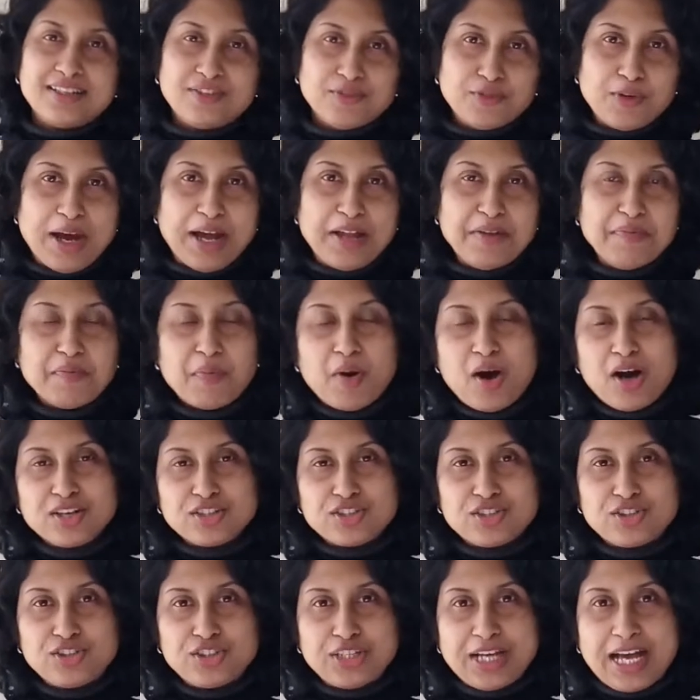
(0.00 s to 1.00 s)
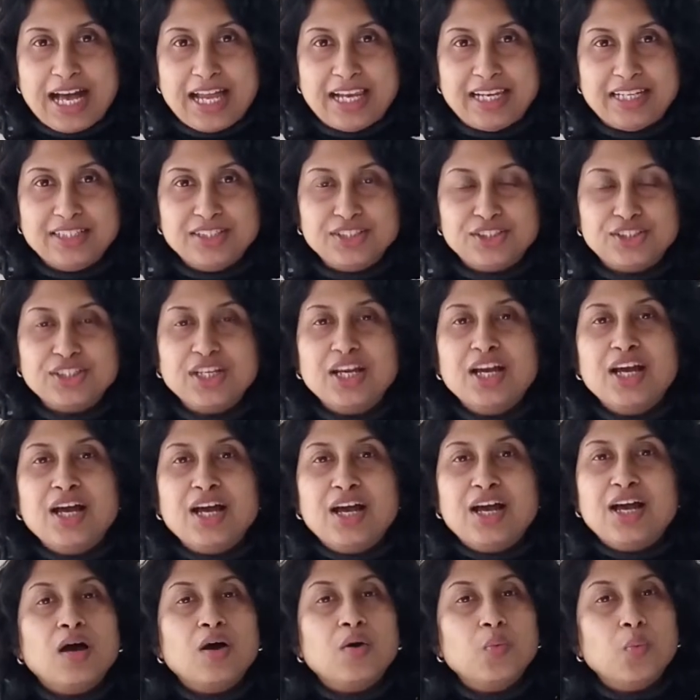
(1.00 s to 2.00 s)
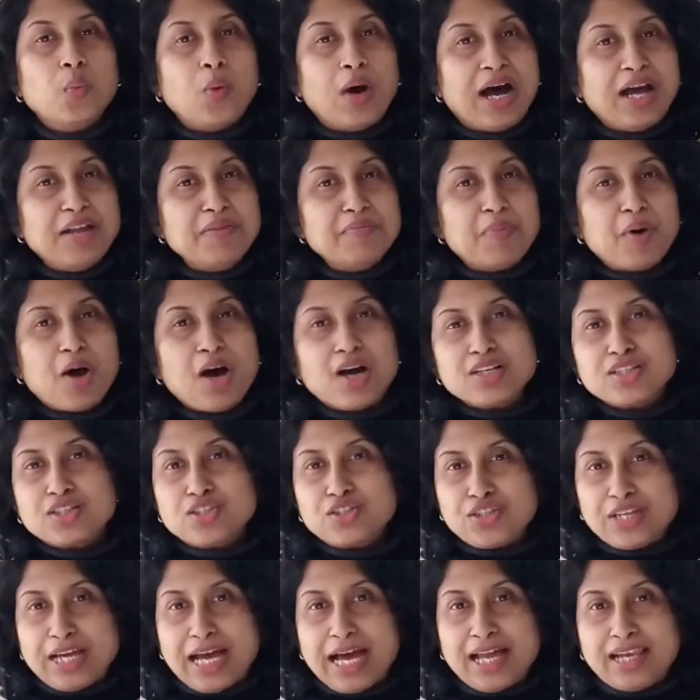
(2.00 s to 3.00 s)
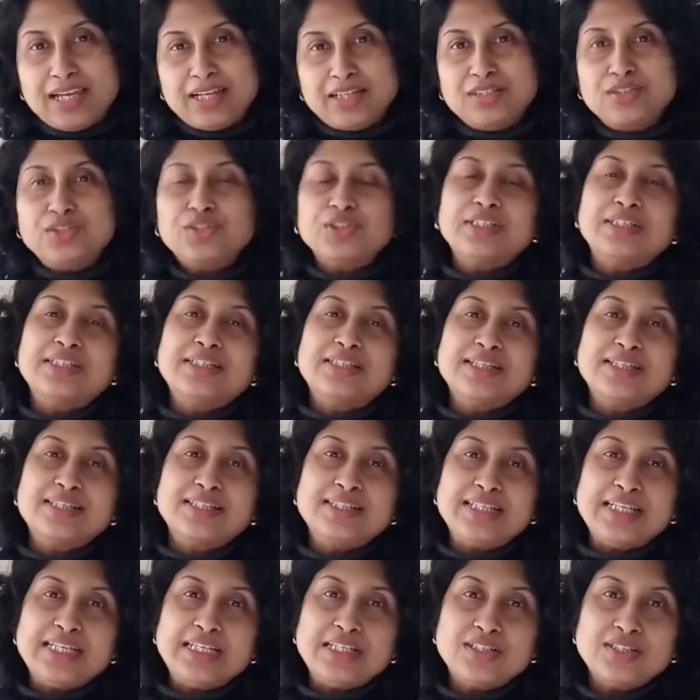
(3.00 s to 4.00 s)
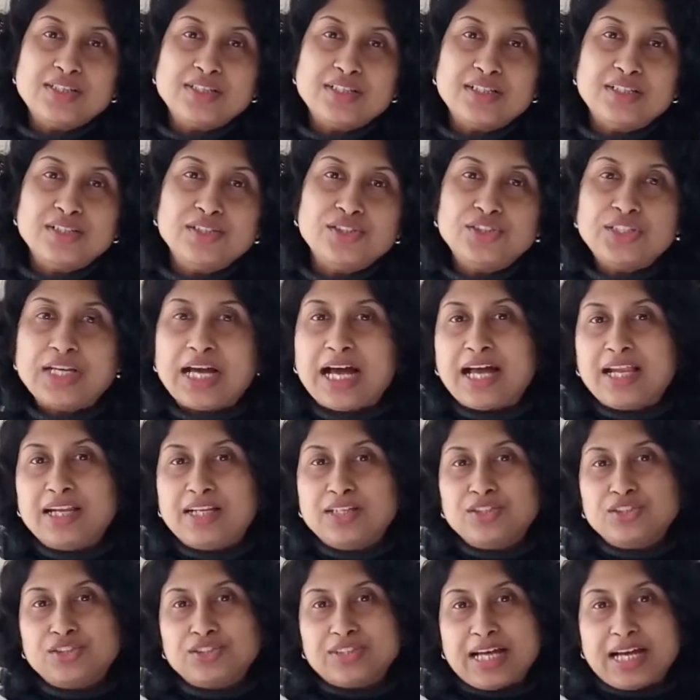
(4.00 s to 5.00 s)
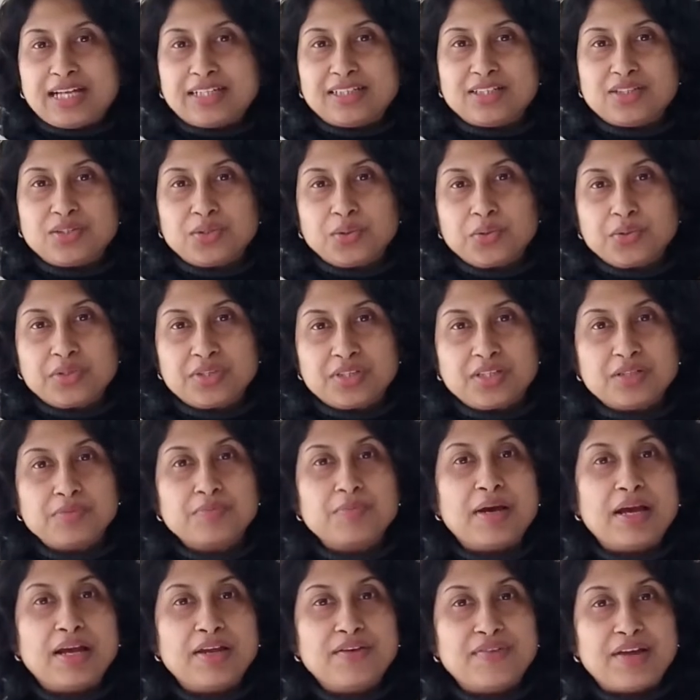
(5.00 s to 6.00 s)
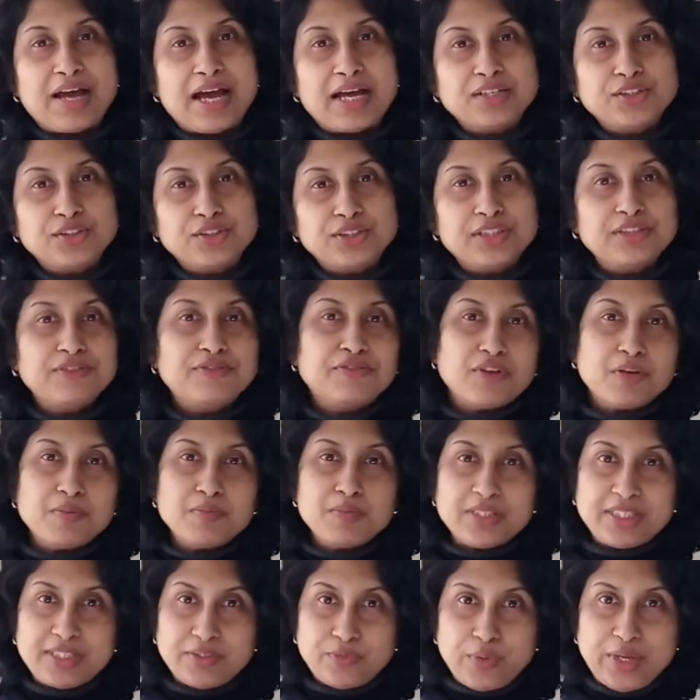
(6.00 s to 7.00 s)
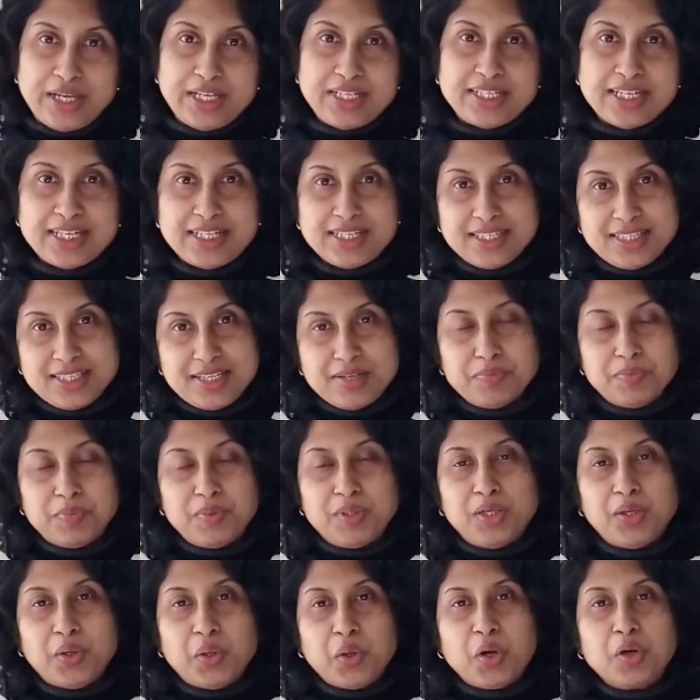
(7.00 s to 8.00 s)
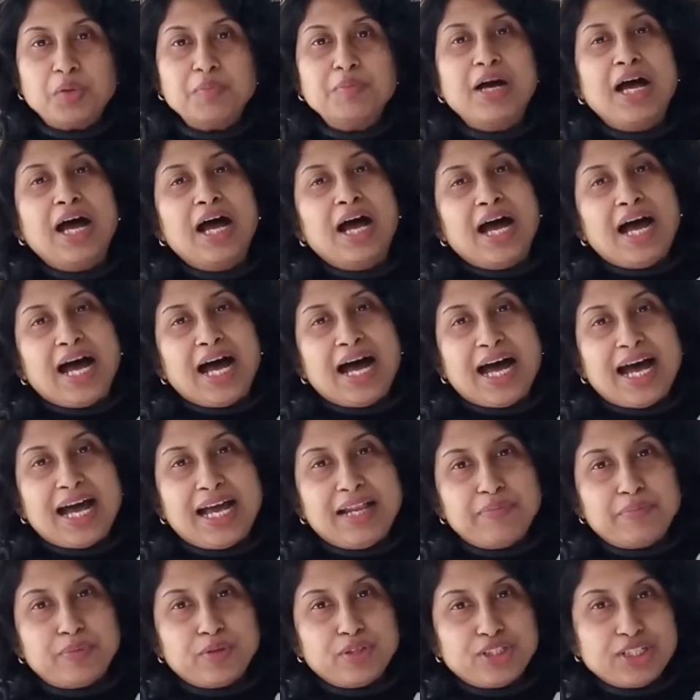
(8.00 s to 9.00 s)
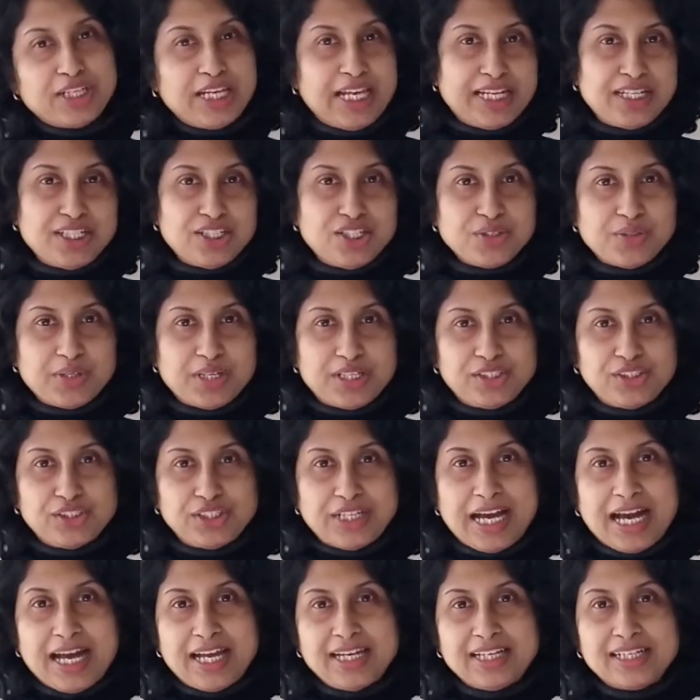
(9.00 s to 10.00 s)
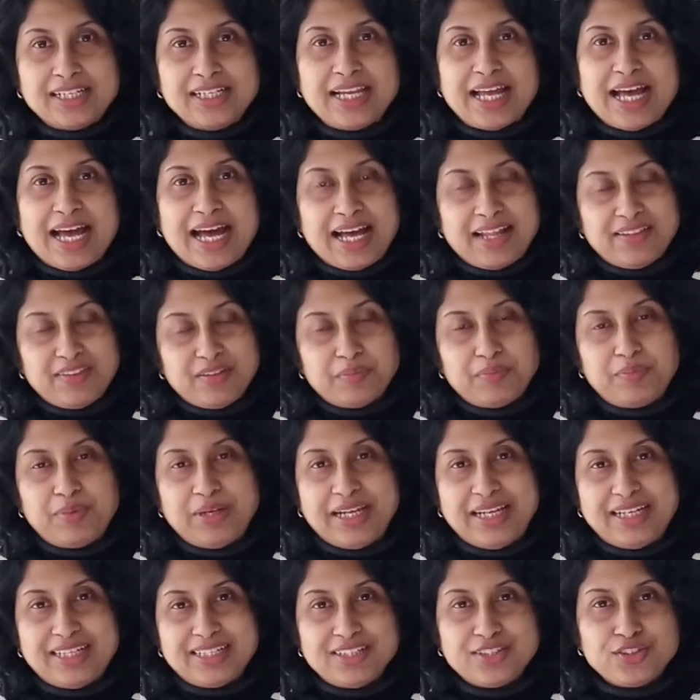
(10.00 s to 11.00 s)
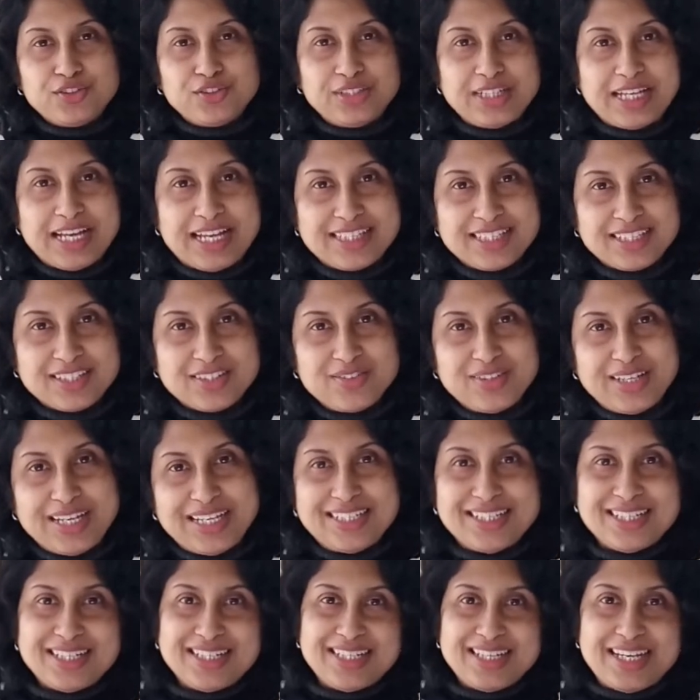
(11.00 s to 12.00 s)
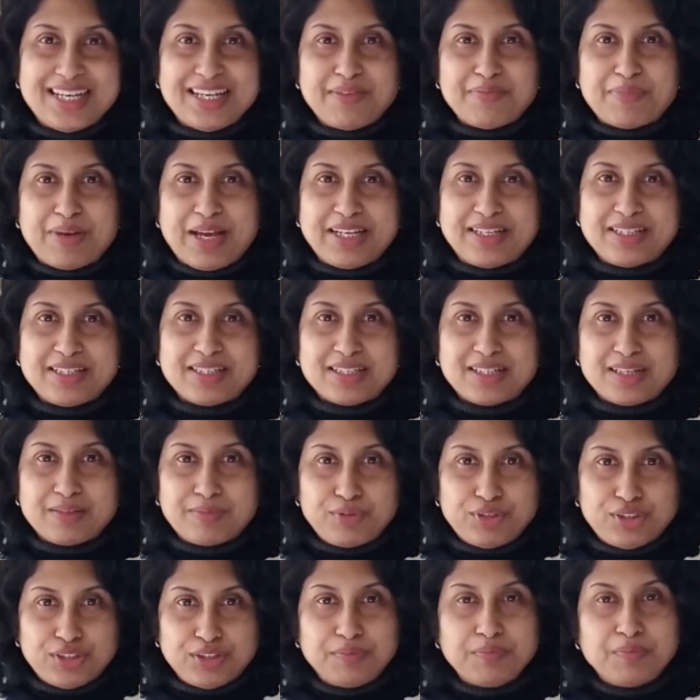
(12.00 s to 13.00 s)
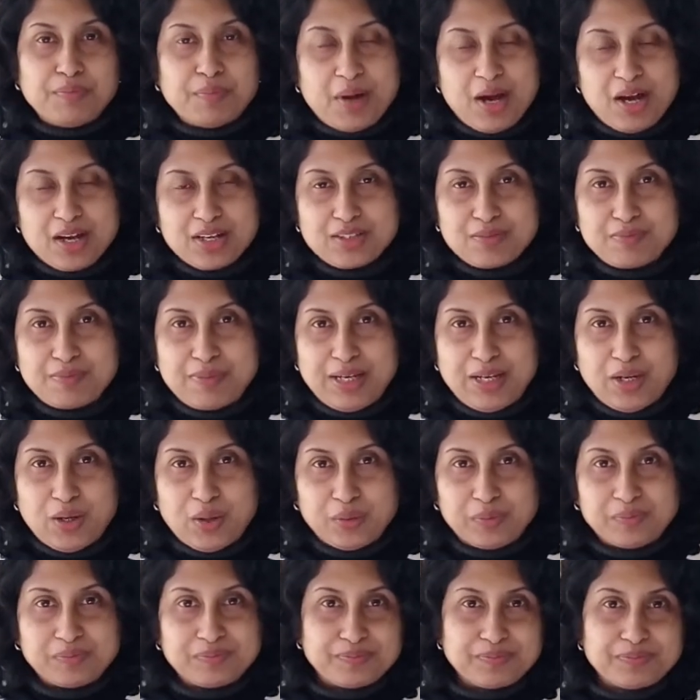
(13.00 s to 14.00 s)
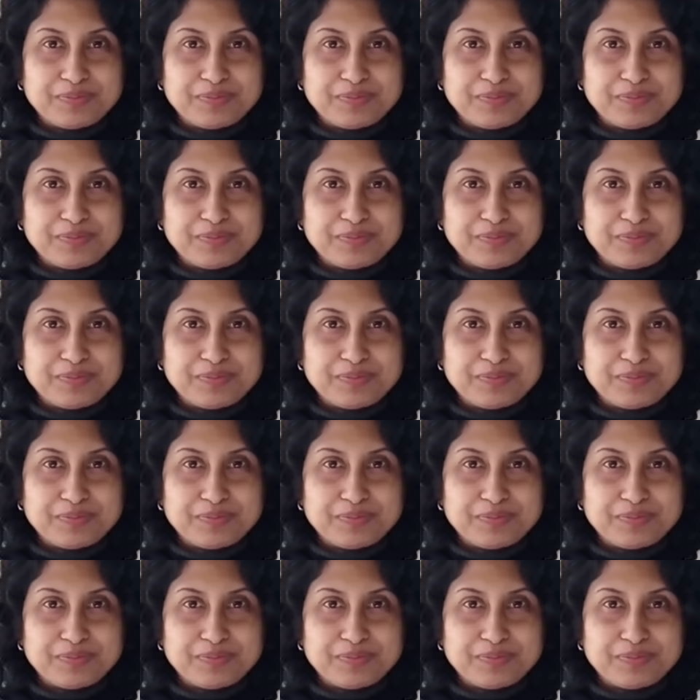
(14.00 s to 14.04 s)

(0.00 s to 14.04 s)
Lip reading: one box challenge. One box challenge is a seasonal challenge that is hosted by Rachel from Sweet and Simple Home. I'll put a link to her channel and the playlist she has created in my description box below.